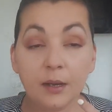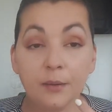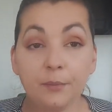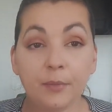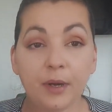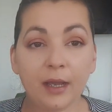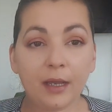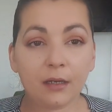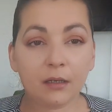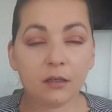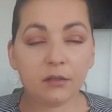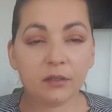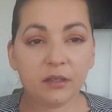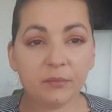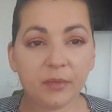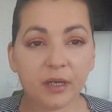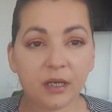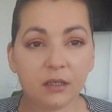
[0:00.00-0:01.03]
My
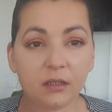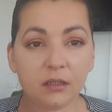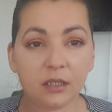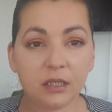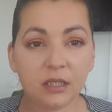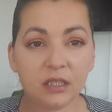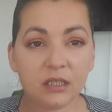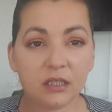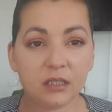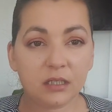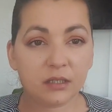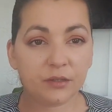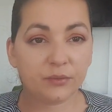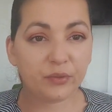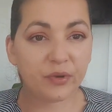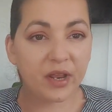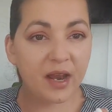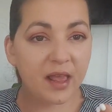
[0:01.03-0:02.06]
aglaonema, it's
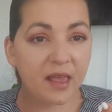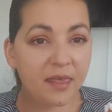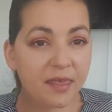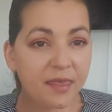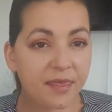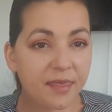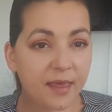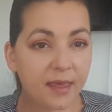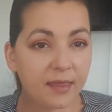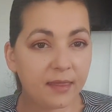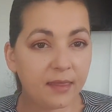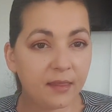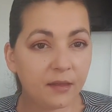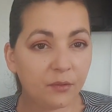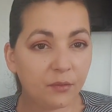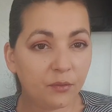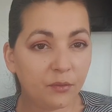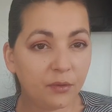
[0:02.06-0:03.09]
really thin
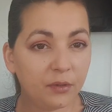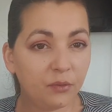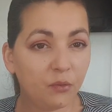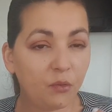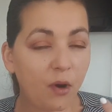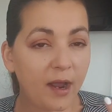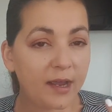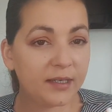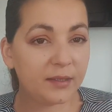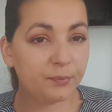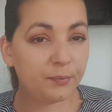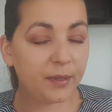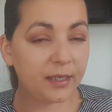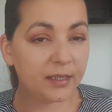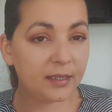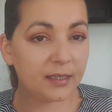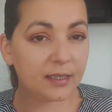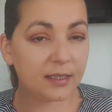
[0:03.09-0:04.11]
with white
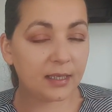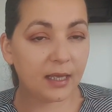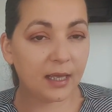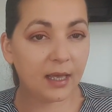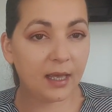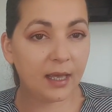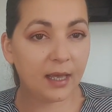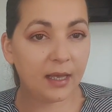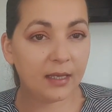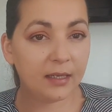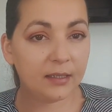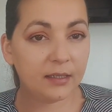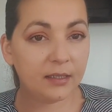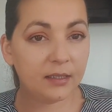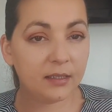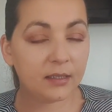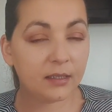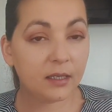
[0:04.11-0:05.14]
bits,
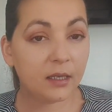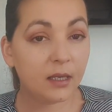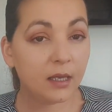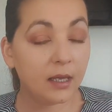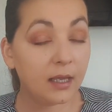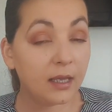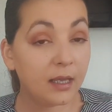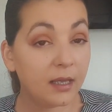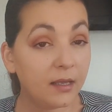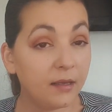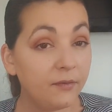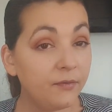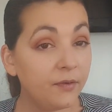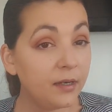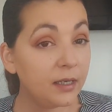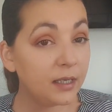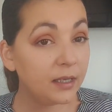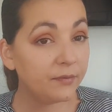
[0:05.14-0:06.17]
and
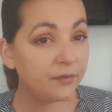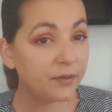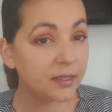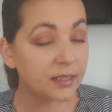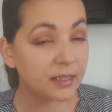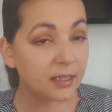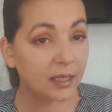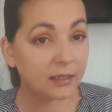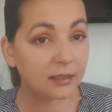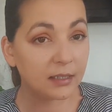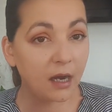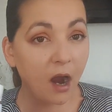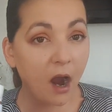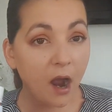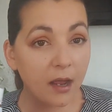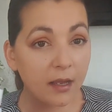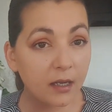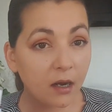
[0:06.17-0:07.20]
even if it's not a
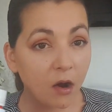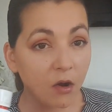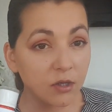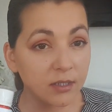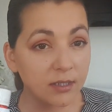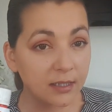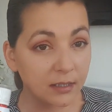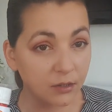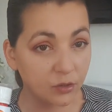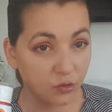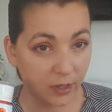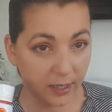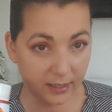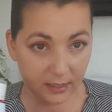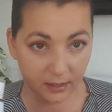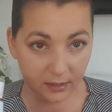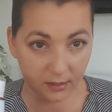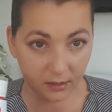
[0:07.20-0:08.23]
high
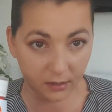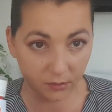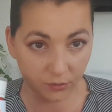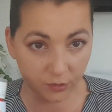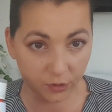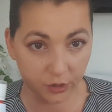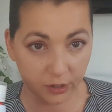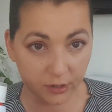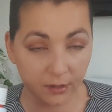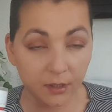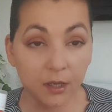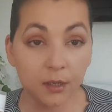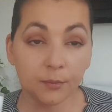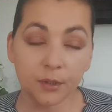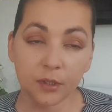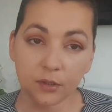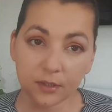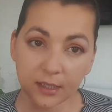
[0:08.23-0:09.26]
concentrated solution,
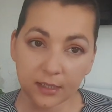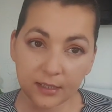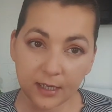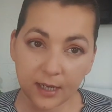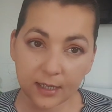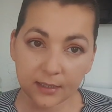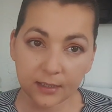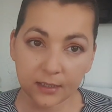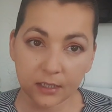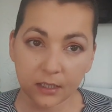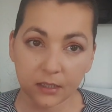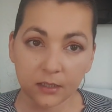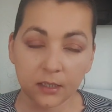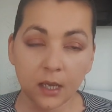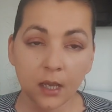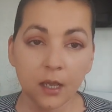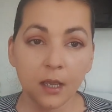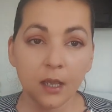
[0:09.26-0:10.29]
because I tested
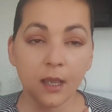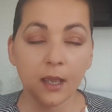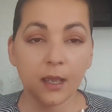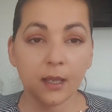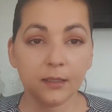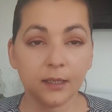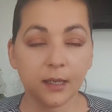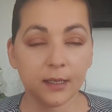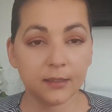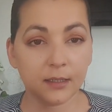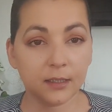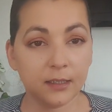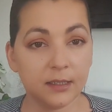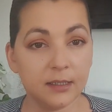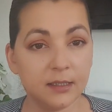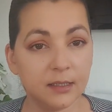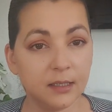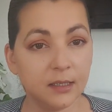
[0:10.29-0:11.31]
and has an
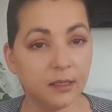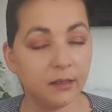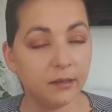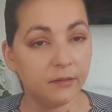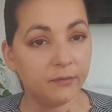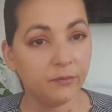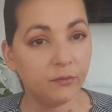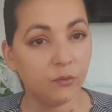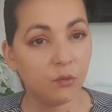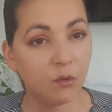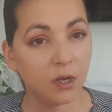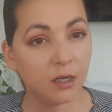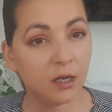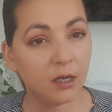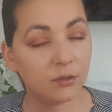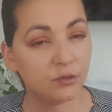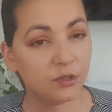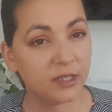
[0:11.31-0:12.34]
EC of
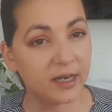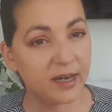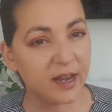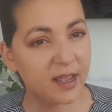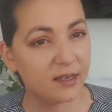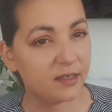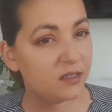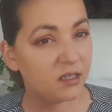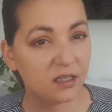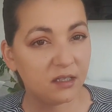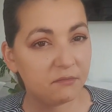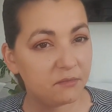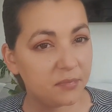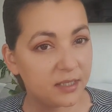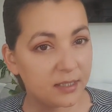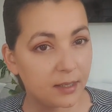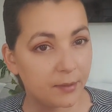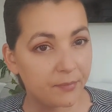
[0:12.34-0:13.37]
180
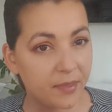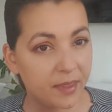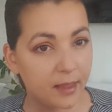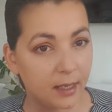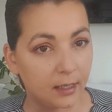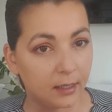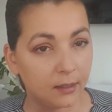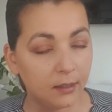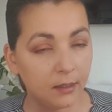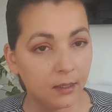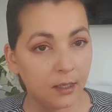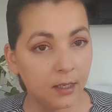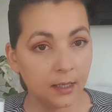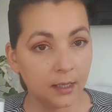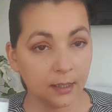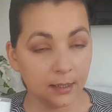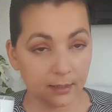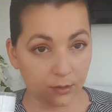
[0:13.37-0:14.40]
something,
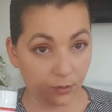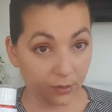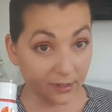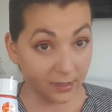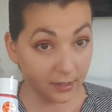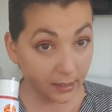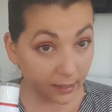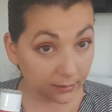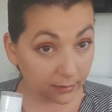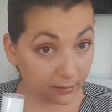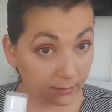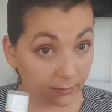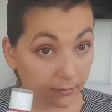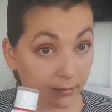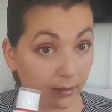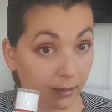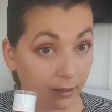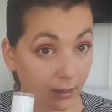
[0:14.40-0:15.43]
so it's not
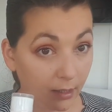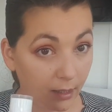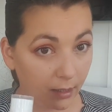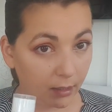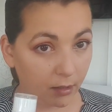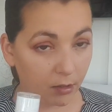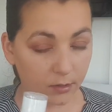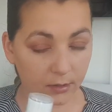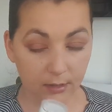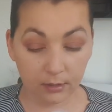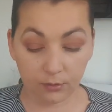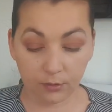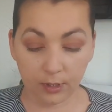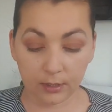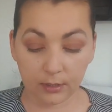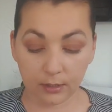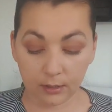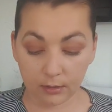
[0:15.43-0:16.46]
a high
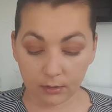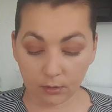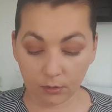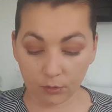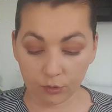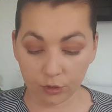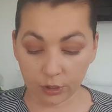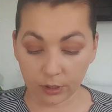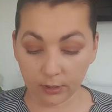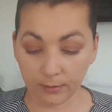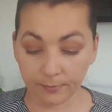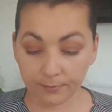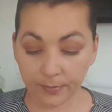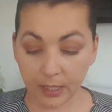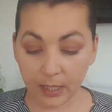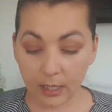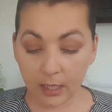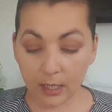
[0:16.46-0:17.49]
concentrated solution,
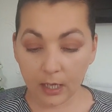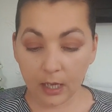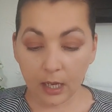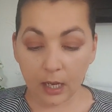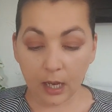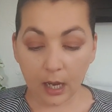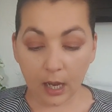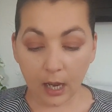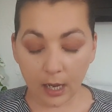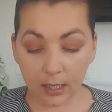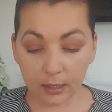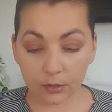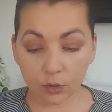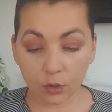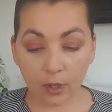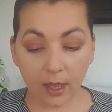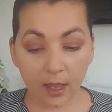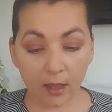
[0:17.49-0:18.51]
I
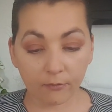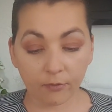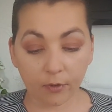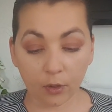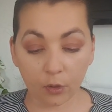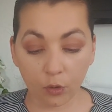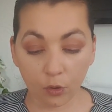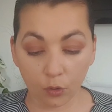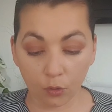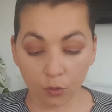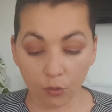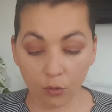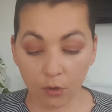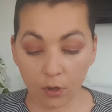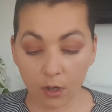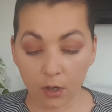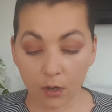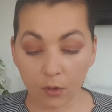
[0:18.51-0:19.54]
don't have a clue
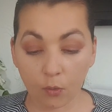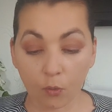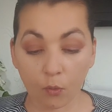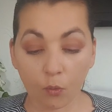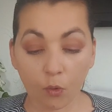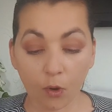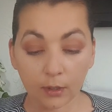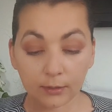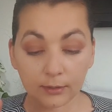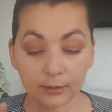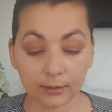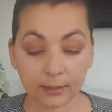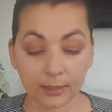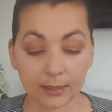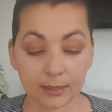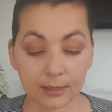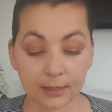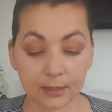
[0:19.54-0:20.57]
what
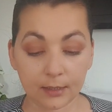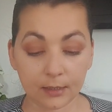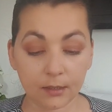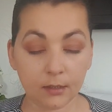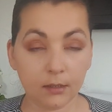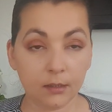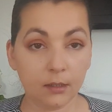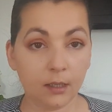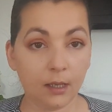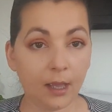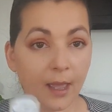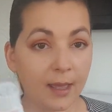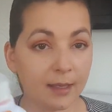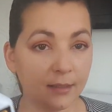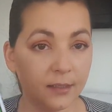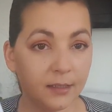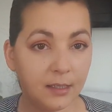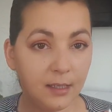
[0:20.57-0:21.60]
this
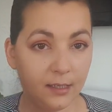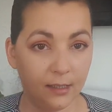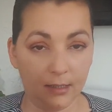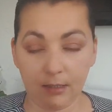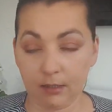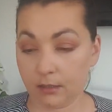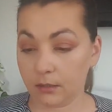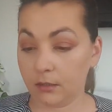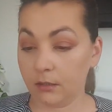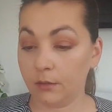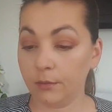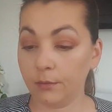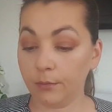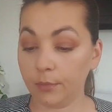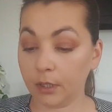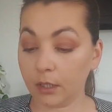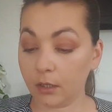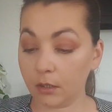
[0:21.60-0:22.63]
has in it,
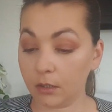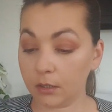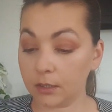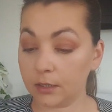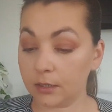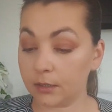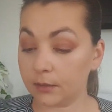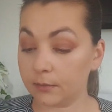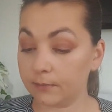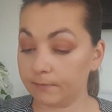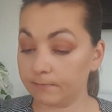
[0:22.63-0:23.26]
because